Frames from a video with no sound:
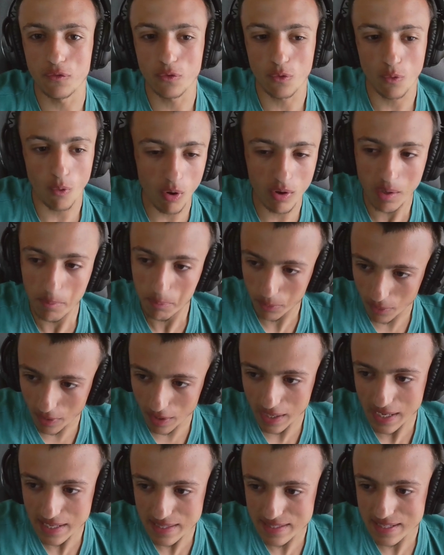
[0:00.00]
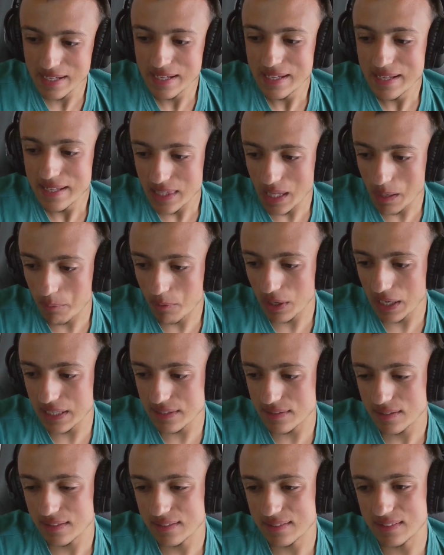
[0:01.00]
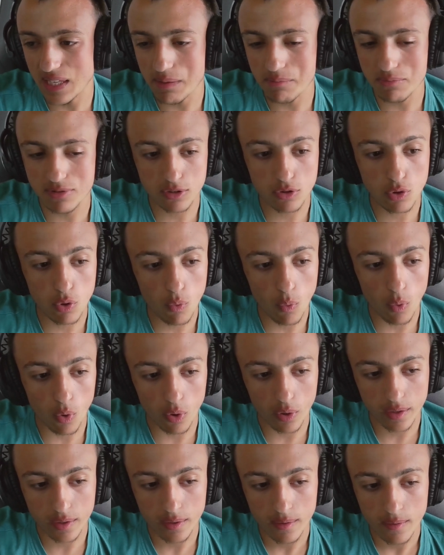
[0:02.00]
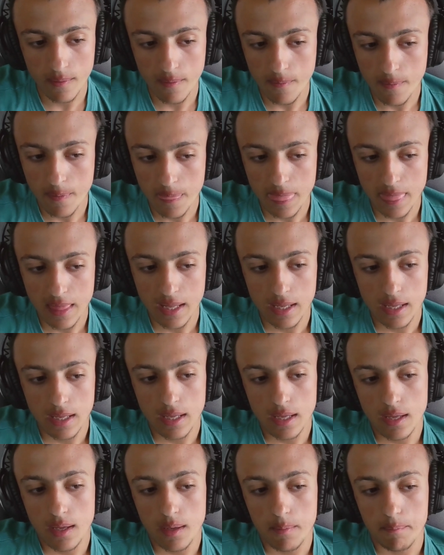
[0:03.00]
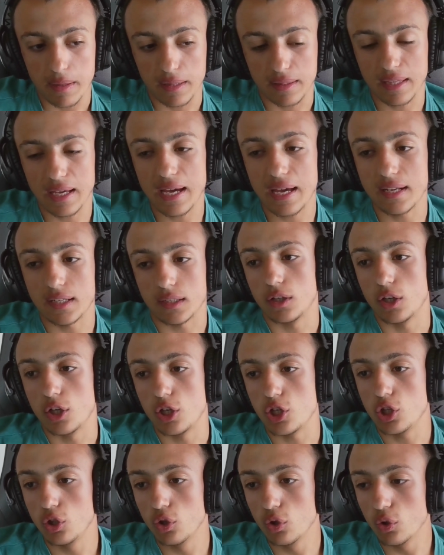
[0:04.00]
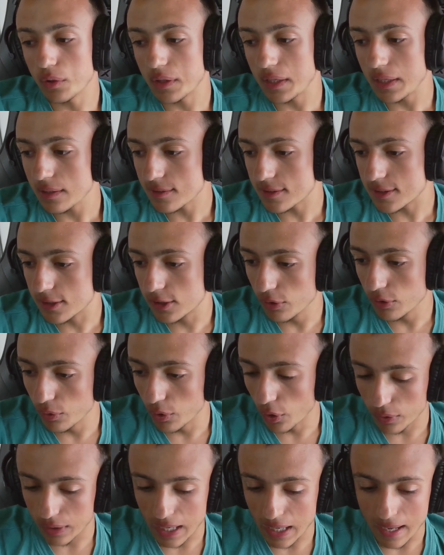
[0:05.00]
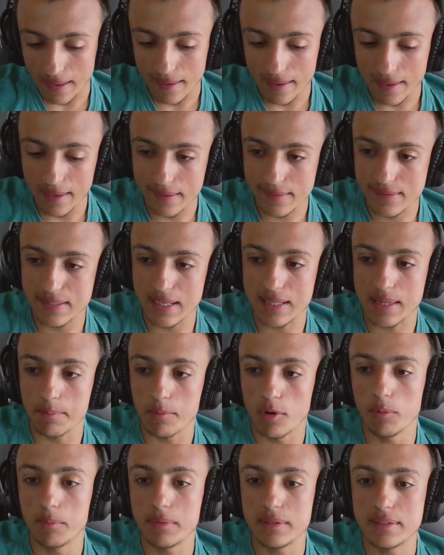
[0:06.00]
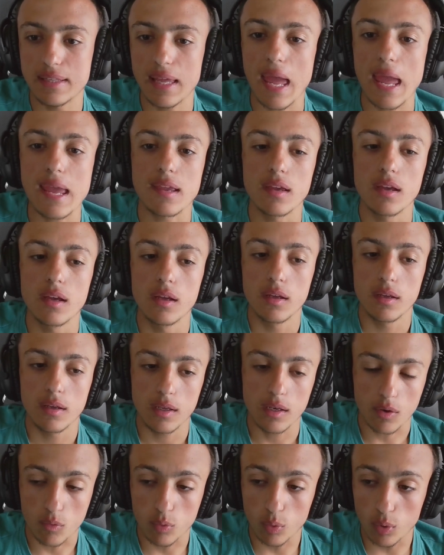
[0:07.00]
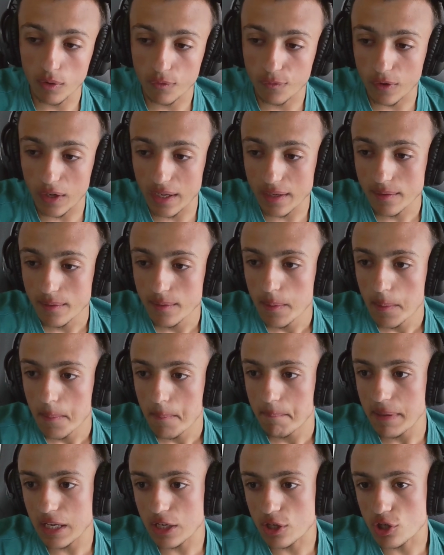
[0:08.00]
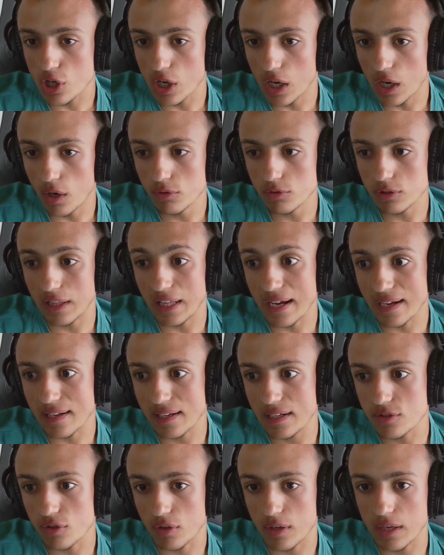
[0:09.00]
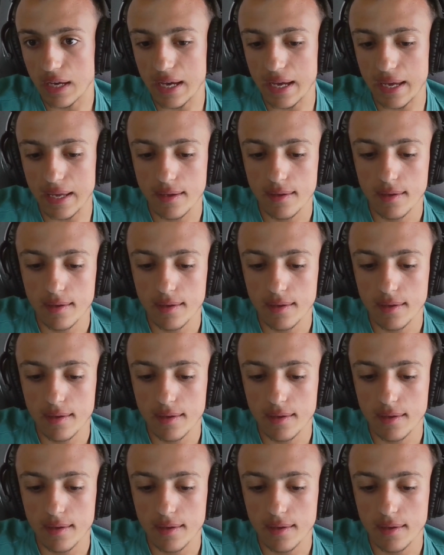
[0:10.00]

wrong upgrades, the upgrade seems to work. P10, Yuki Tsunoda. Unacceptable mistake in the qualifying. Big sound, luckily it's okay.